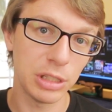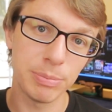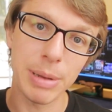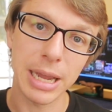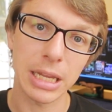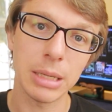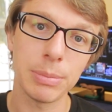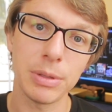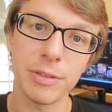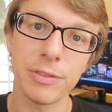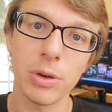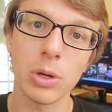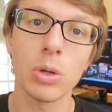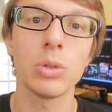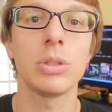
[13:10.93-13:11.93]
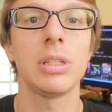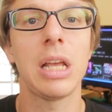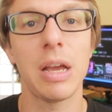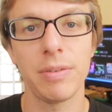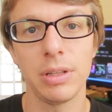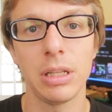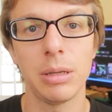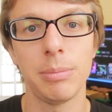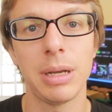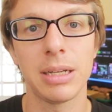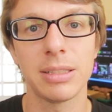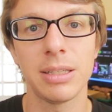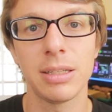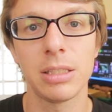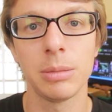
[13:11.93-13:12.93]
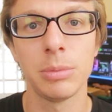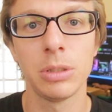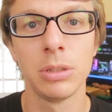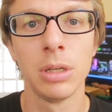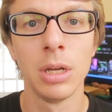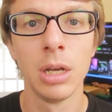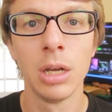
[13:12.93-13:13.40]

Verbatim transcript: just backing up your photos and having them accessible,